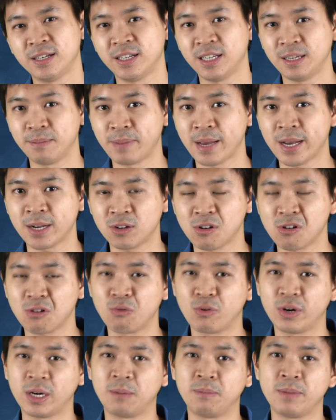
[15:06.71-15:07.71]
in Bangkok,
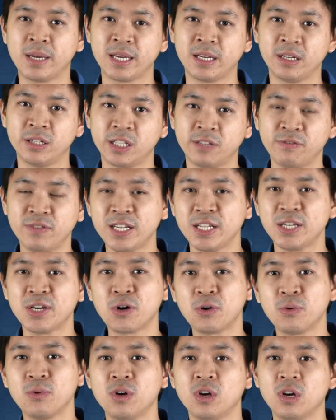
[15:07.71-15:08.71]
where I'm making this
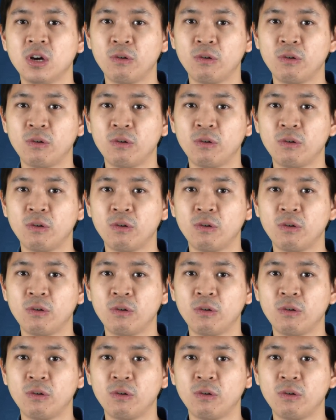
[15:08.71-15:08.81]
video,